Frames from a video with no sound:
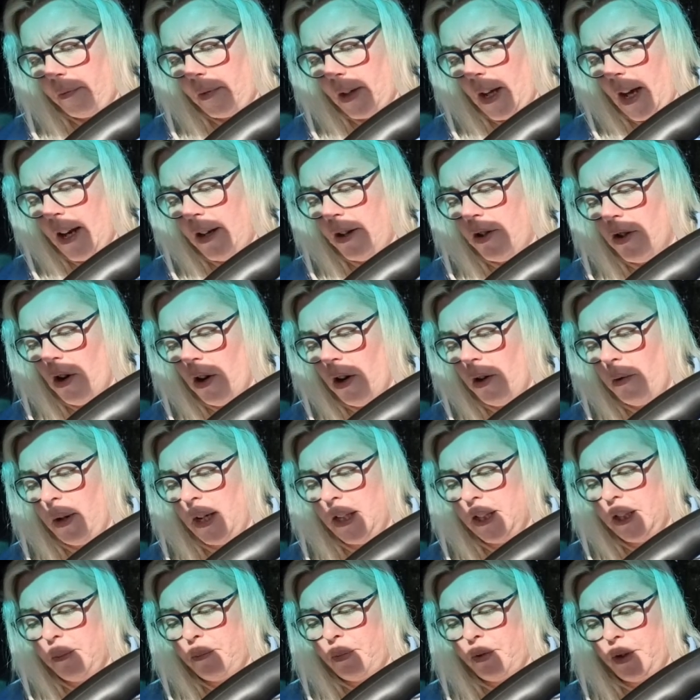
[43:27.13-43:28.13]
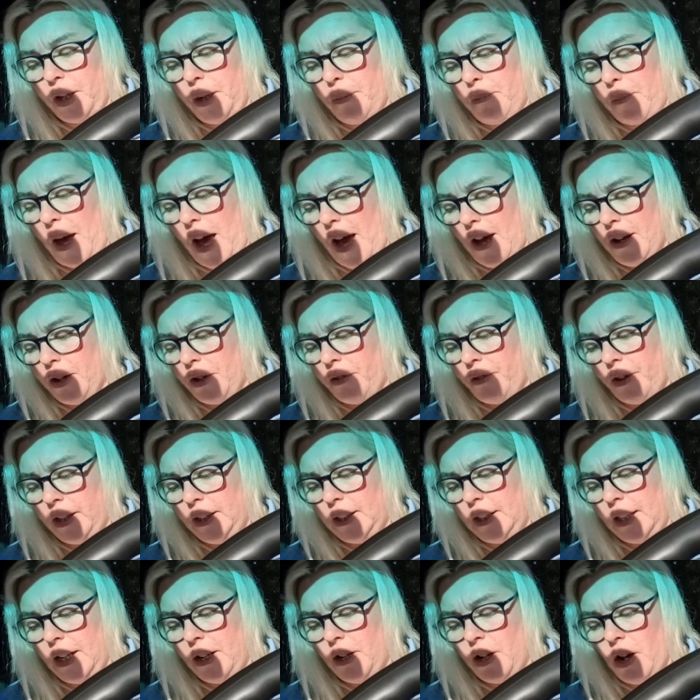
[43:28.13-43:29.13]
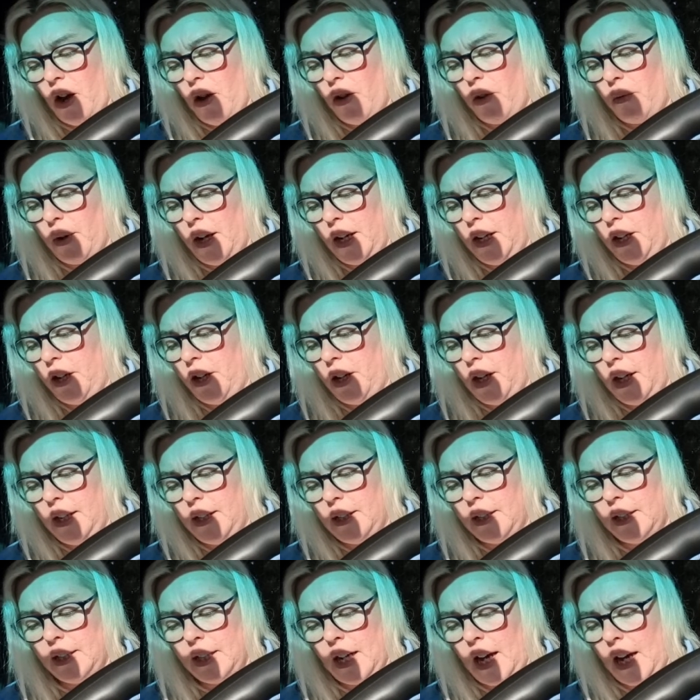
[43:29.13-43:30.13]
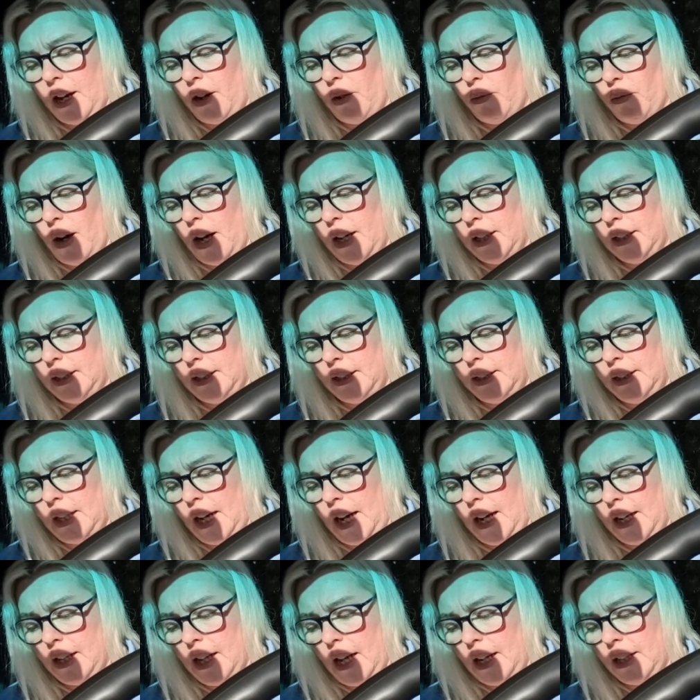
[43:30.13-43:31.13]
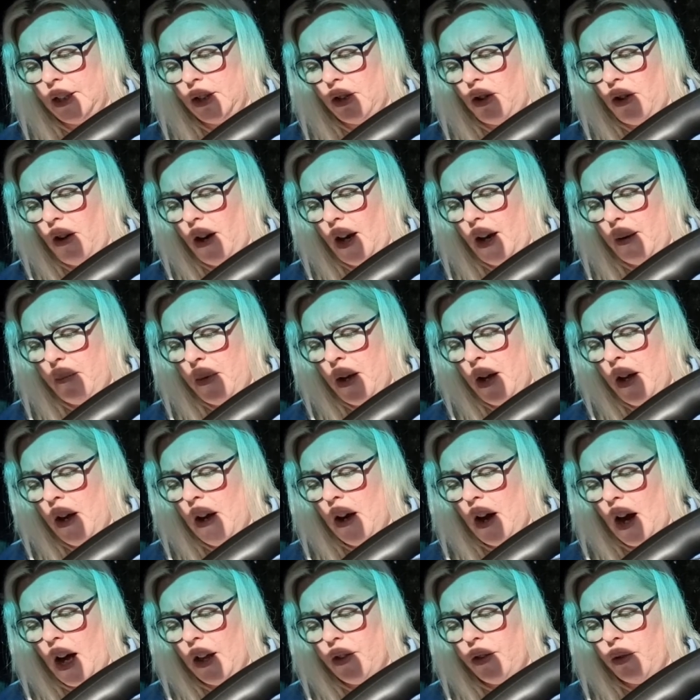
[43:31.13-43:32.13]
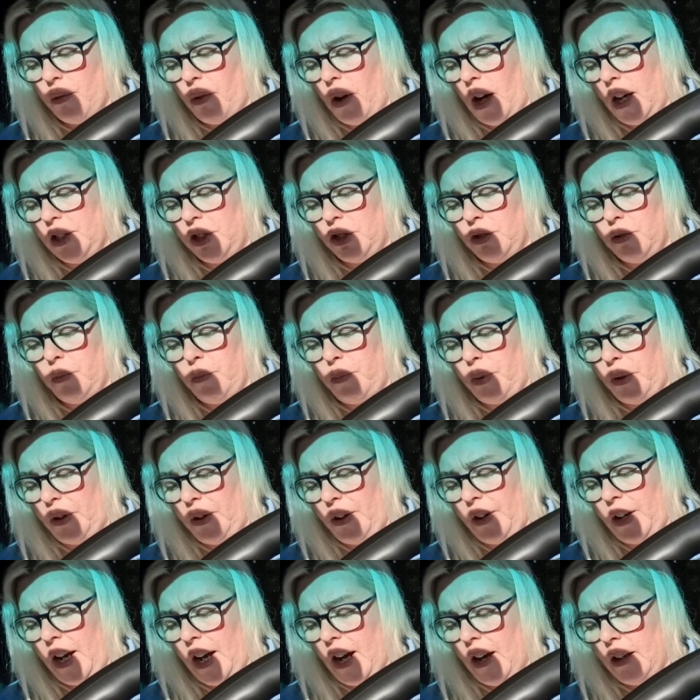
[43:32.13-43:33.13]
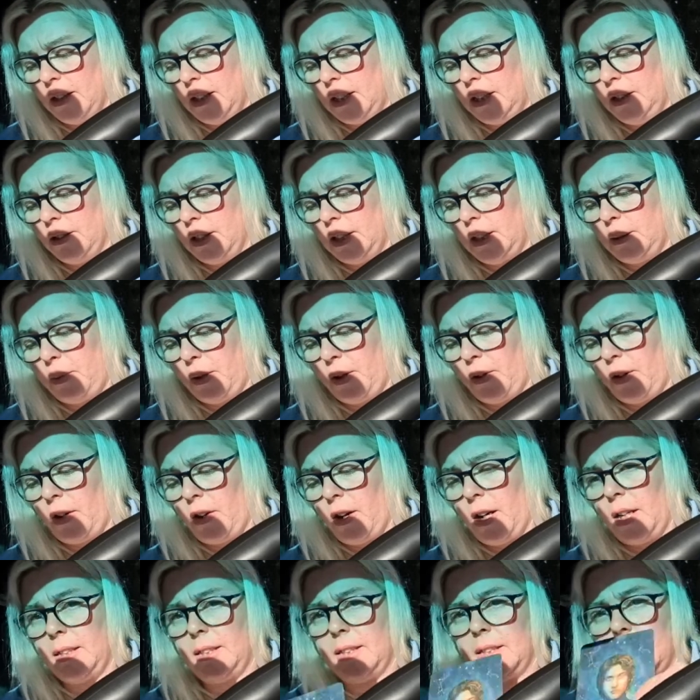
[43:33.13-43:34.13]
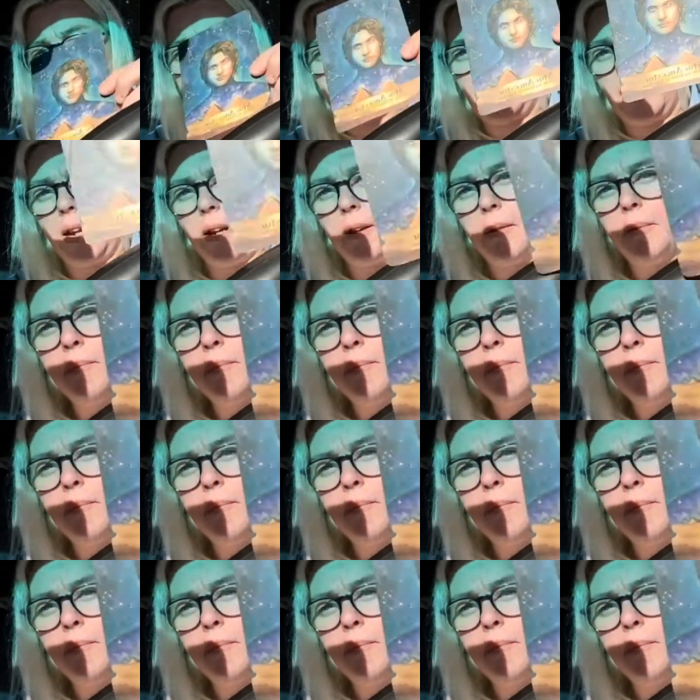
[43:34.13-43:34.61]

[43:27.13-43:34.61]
And know when to put your boundaries in. Know when you need to take rest and take that time. Otherwise, you'll burn out, your spirit guides are saying.